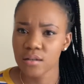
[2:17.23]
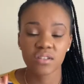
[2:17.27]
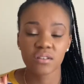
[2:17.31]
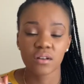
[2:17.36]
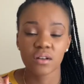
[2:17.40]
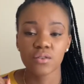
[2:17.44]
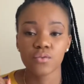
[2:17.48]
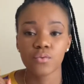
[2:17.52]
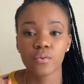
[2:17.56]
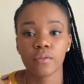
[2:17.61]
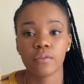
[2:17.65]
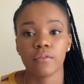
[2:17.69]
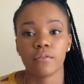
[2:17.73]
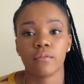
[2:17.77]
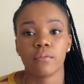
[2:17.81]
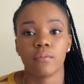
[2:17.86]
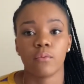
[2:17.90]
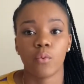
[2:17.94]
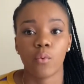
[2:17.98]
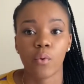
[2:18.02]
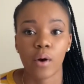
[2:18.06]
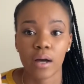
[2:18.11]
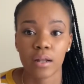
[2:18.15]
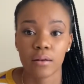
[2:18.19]
Start with
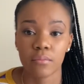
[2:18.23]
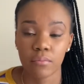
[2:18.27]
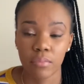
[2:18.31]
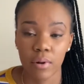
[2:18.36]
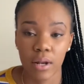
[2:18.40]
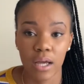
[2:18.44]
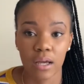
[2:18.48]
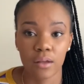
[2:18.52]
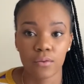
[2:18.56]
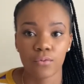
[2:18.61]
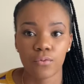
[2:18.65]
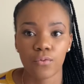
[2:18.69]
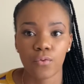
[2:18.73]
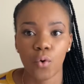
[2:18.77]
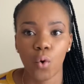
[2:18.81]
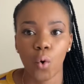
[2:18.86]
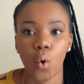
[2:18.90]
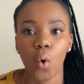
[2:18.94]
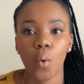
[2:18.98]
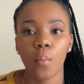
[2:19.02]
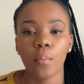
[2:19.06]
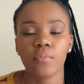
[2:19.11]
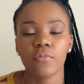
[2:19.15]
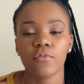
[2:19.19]
one
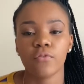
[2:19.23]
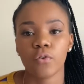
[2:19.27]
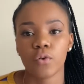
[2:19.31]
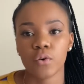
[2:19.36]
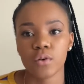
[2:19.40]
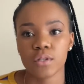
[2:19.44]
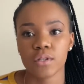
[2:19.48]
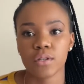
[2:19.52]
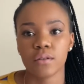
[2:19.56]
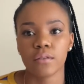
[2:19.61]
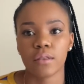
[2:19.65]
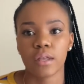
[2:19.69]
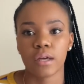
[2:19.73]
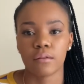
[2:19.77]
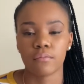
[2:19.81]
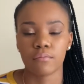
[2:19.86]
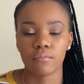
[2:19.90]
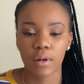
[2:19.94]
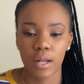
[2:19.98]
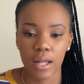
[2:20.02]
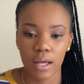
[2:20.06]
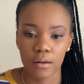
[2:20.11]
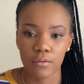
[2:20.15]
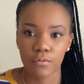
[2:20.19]
platform, focus on
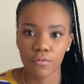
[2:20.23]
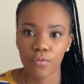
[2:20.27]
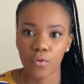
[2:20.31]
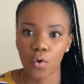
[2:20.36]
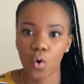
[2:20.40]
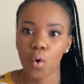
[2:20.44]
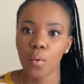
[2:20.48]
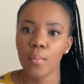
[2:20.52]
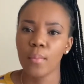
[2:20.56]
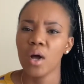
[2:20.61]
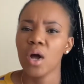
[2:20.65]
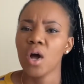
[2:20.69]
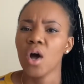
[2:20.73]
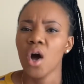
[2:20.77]
that platform.